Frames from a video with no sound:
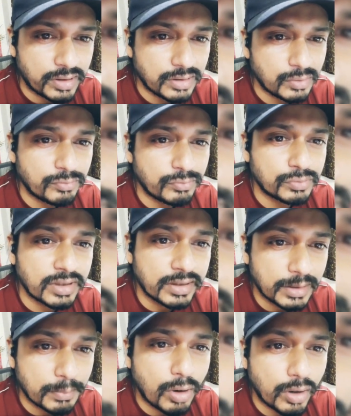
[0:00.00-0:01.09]
it, you have to
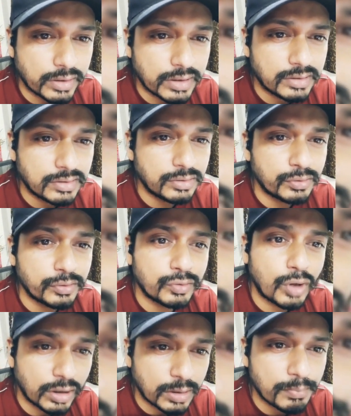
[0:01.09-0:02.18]
think about it,
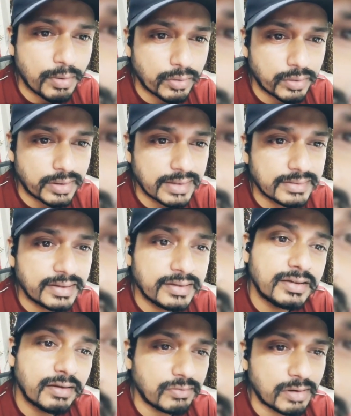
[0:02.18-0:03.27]
talk about it, and
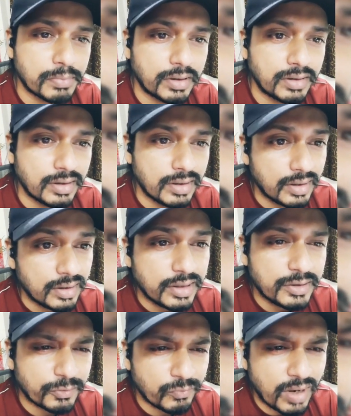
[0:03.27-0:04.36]
then develop it.
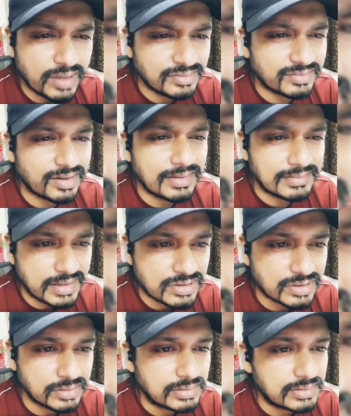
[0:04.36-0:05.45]
It requires
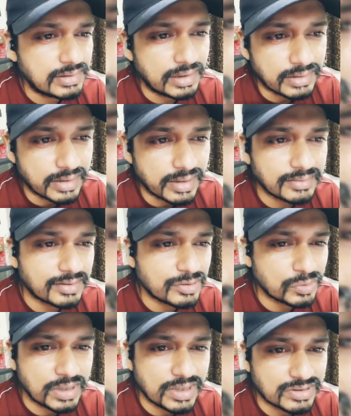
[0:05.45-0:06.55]
translations, learnings,
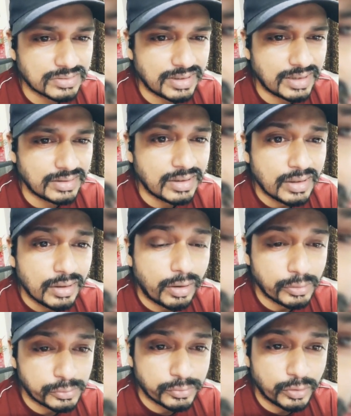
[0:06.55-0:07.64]
education, and
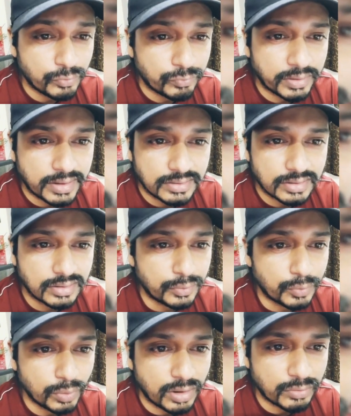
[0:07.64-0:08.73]
also not to forget the
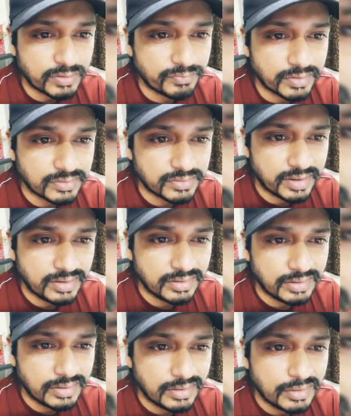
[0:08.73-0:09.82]
rollout efforts, right?
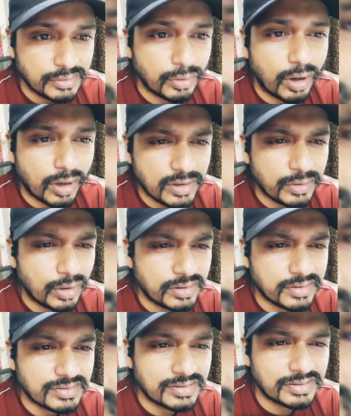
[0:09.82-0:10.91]
So all in all,
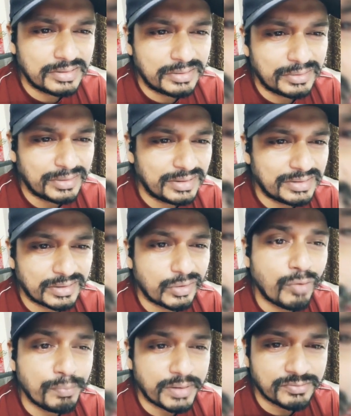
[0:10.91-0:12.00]
it's a
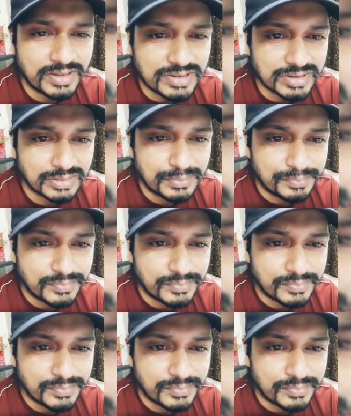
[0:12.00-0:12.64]
complex venture.